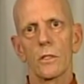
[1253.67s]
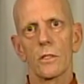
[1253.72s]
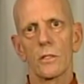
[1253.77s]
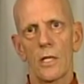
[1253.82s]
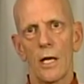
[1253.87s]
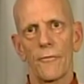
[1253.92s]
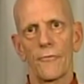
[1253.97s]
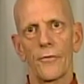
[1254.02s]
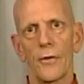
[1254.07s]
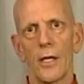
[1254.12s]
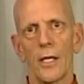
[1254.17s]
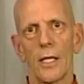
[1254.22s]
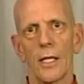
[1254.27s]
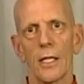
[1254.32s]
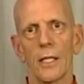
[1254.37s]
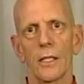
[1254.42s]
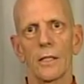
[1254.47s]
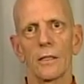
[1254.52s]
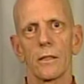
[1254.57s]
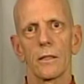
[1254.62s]
suffering
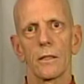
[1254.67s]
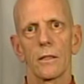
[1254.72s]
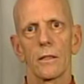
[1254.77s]
and